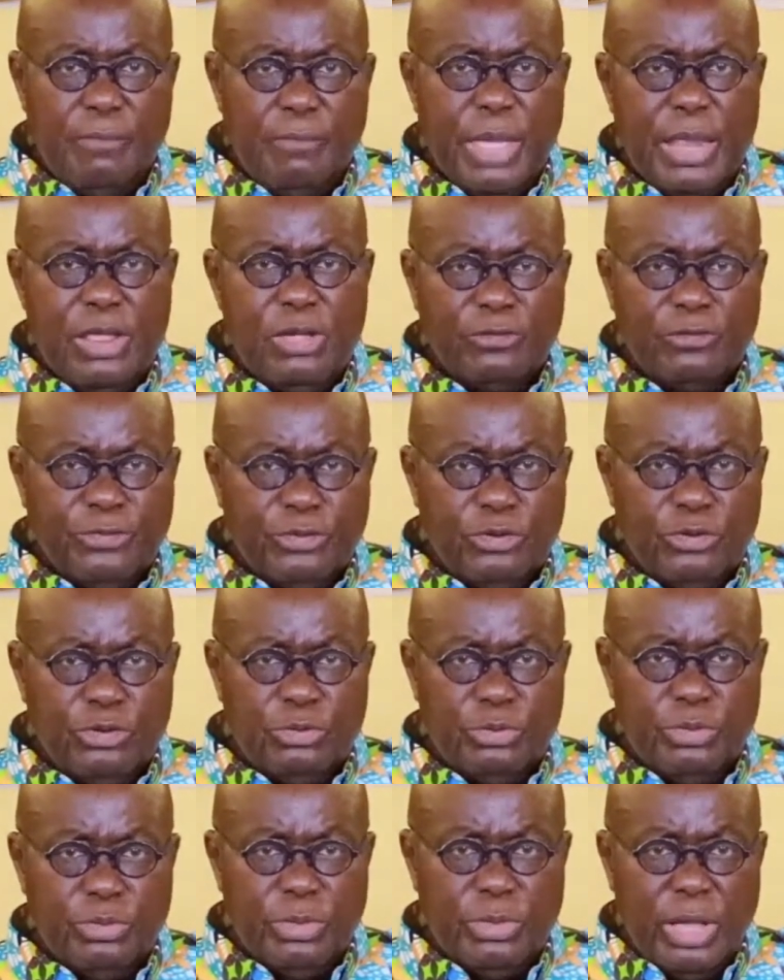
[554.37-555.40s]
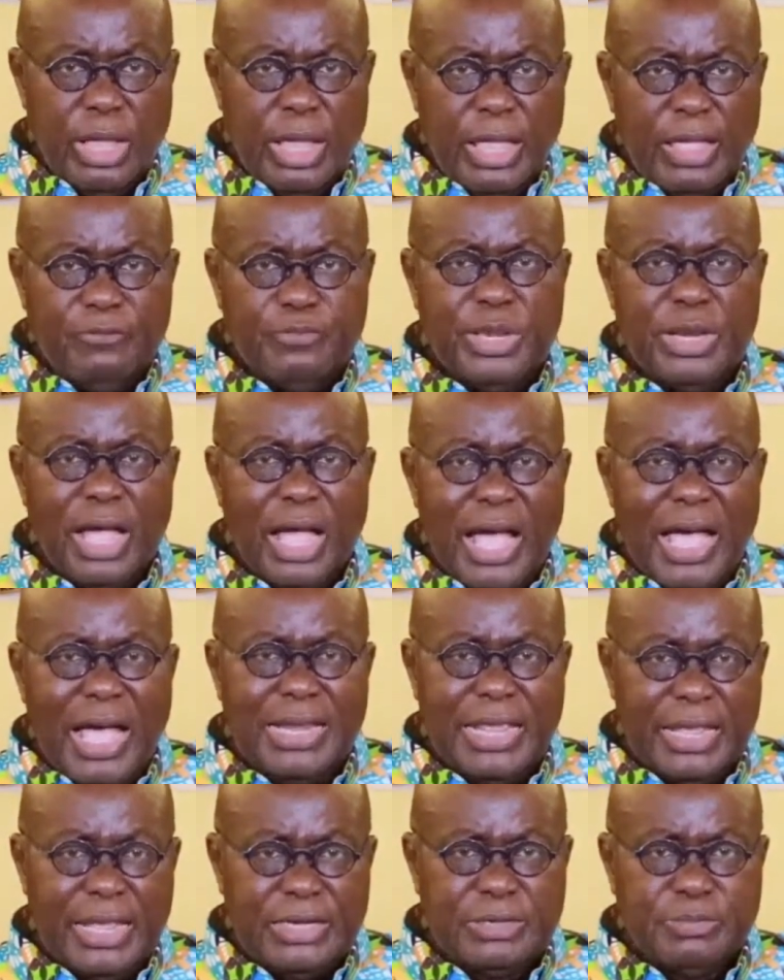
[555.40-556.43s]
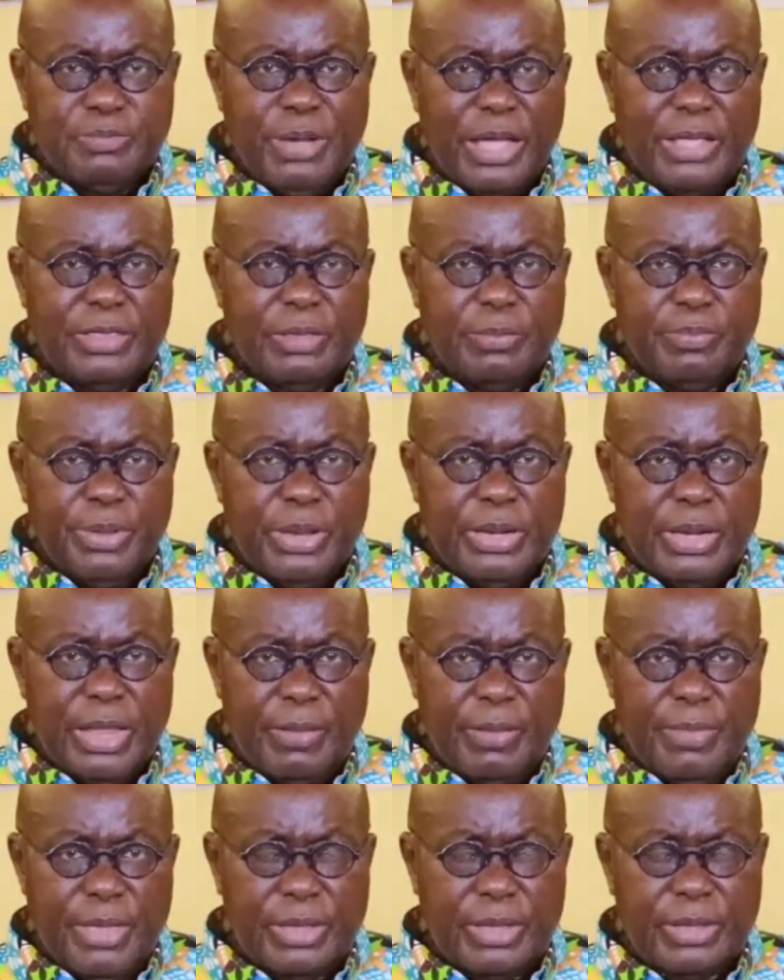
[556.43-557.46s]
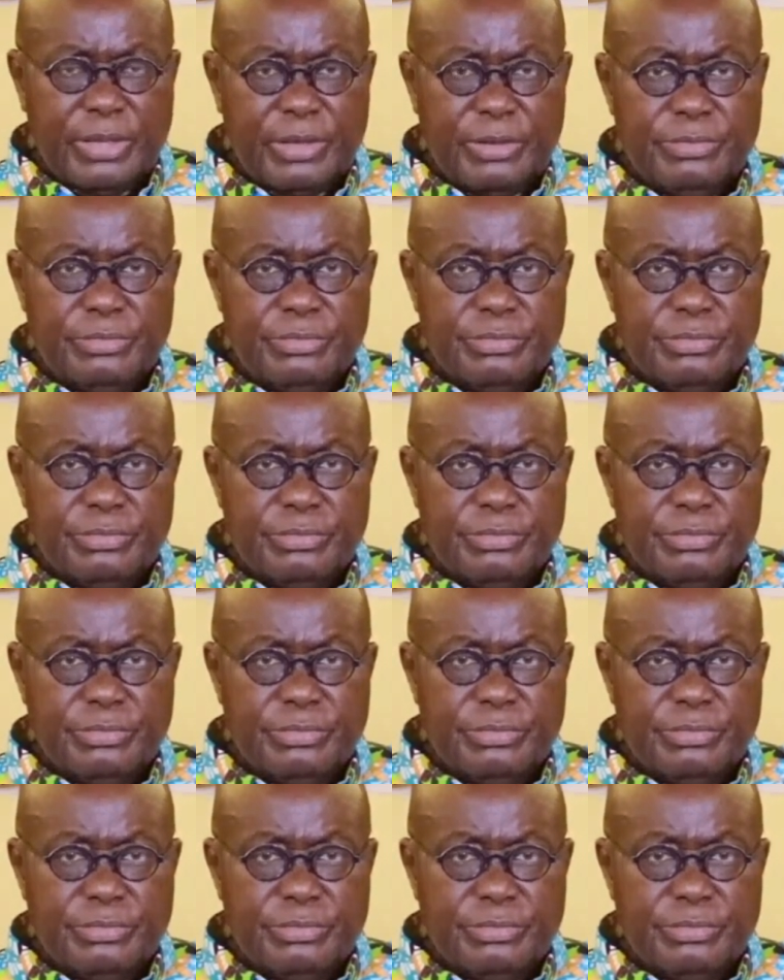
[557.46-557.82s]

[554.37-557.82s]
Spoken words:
many of whom have been hard hit by the pandemic.